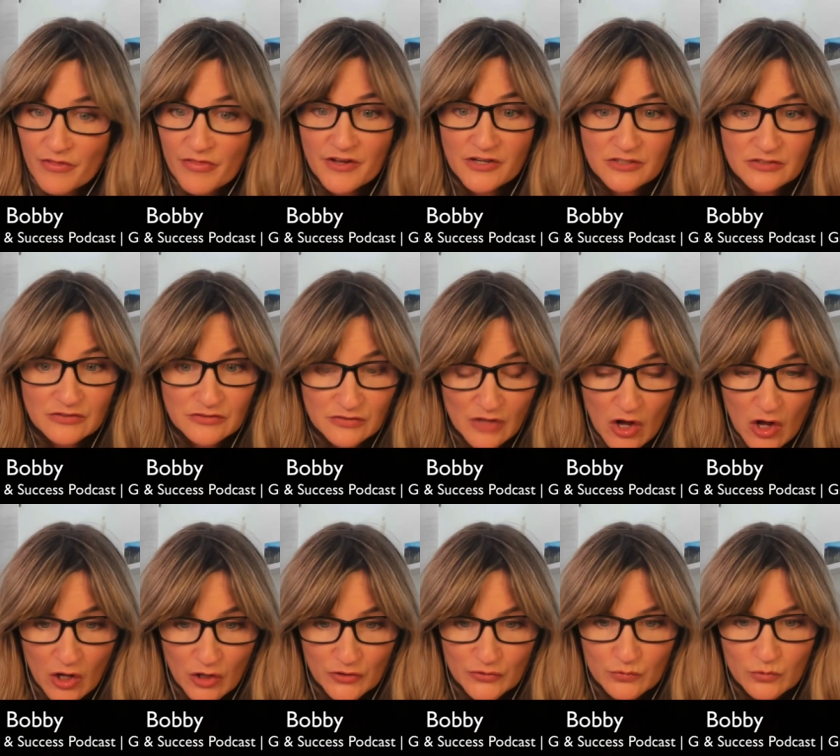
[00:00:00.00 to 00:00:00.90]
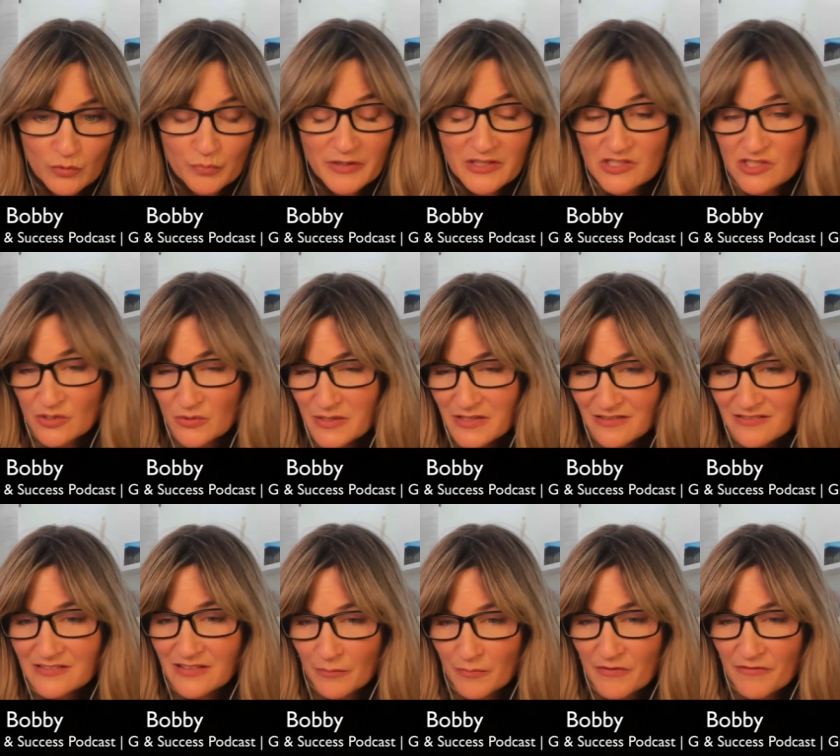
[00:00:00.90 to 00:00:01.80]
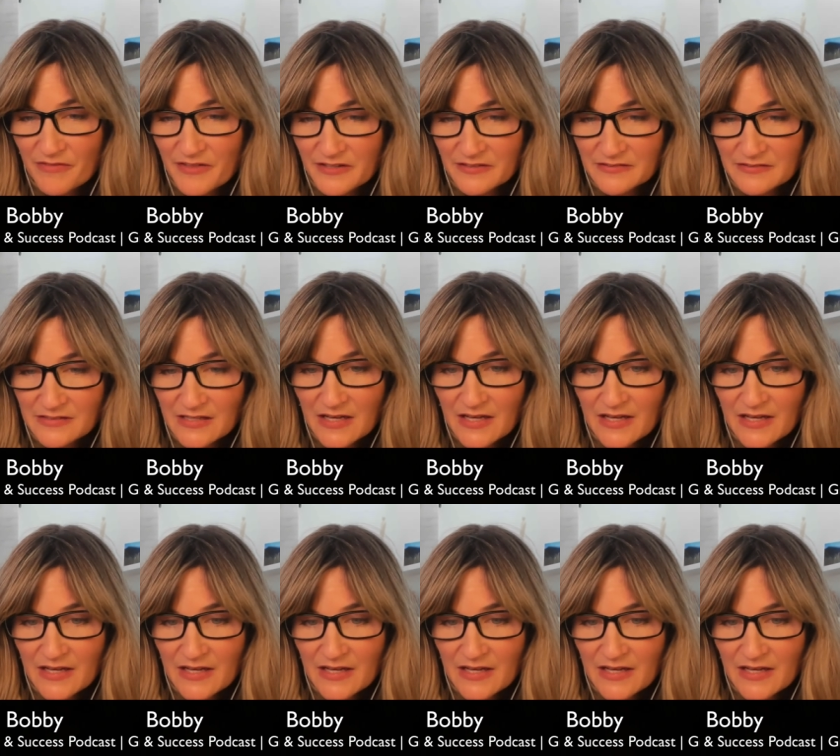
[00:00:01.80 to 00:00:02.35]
their salt will be doing some of this